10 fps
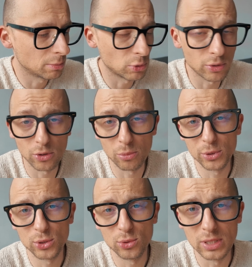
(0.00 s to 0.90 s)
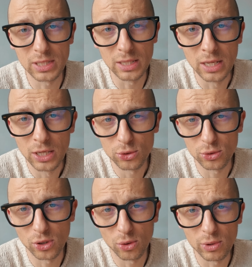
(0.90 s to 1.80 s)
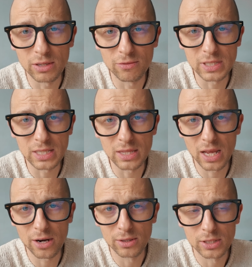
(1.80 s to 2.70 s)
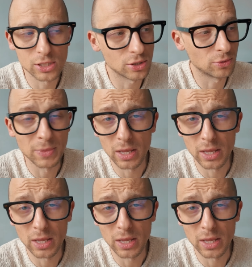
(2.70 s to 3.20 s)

or the opportunity to go and visit there. So